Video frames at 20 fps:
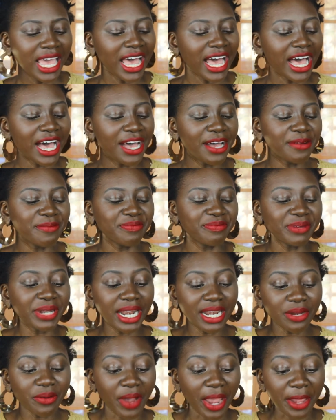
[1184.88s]
But
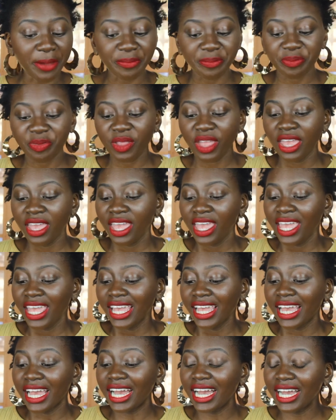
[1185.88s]
anyway,
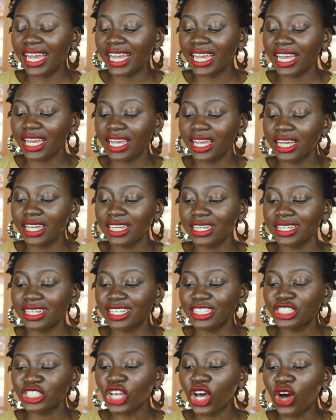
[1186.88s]

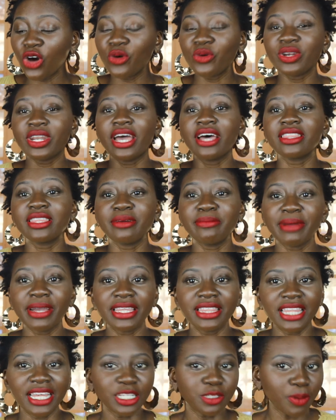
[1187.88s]
So now
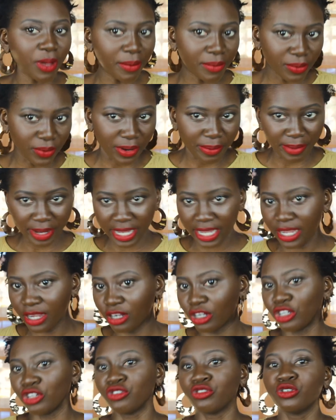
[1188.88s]
that that's probably why my
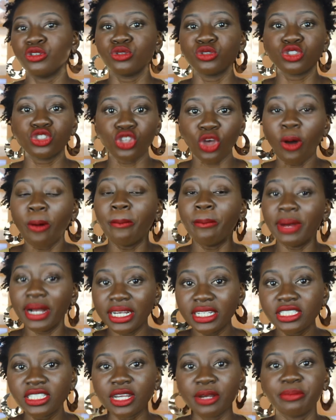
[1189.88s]
hair grew so
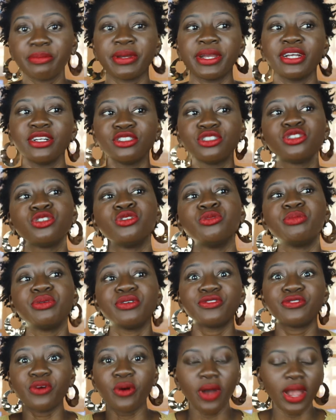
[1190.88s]
much compared to
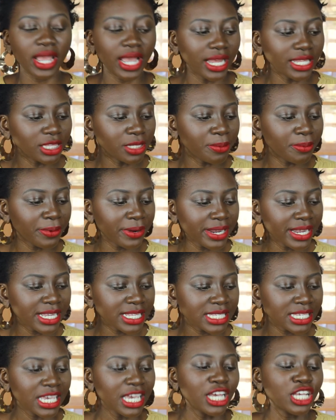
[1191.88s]
before I got the
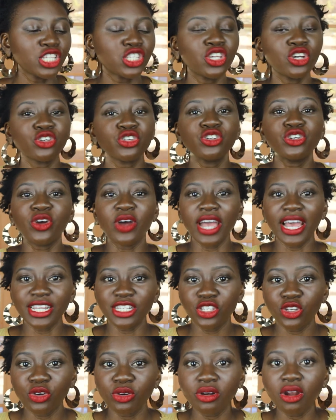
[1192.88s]
braids. So, you know, I
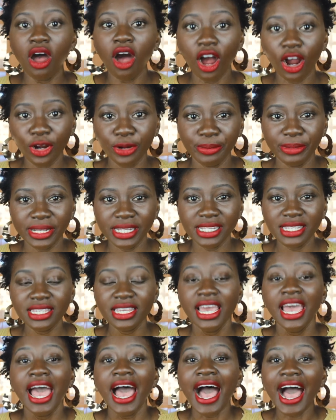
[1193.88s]
had to go to Harmon's.
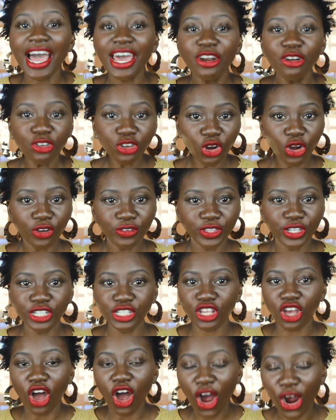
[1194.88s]
I don't know if
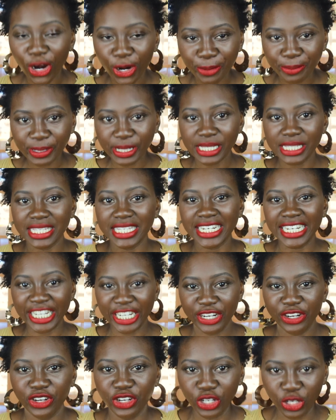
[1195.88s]
there's a Harmon's
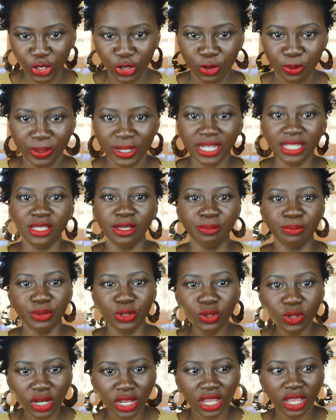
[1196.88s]
near you, but it's a
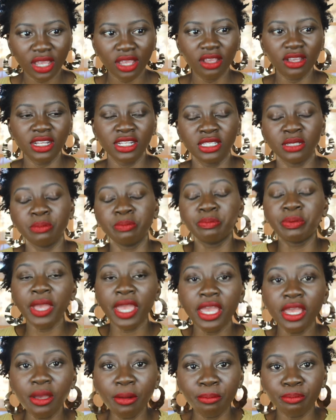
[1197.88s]

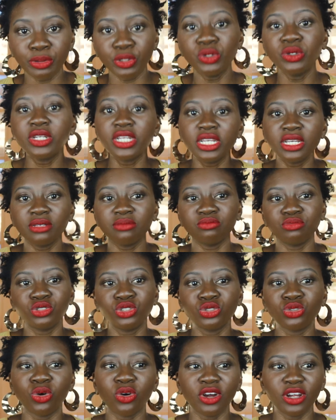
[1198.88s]
big beauty
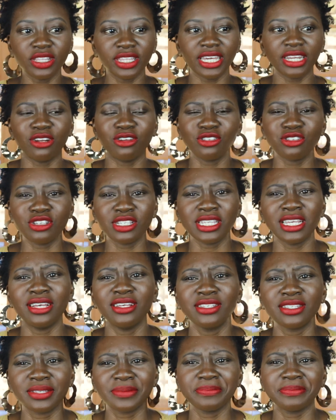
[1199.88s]
store that also sells